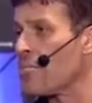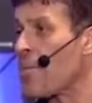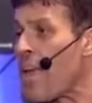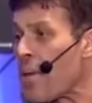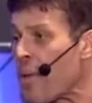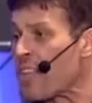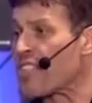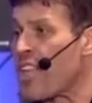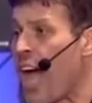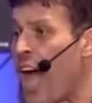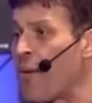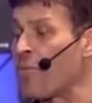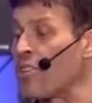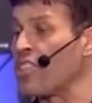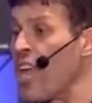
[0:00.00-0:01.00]
Maybe it's
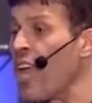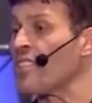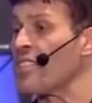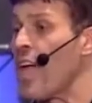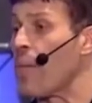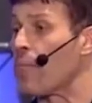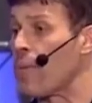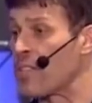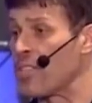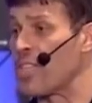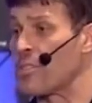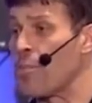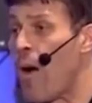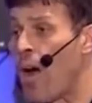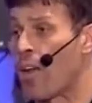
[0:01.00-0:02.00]
time to change that
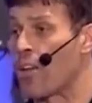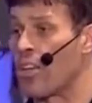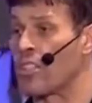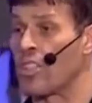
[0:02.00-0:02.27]
business model,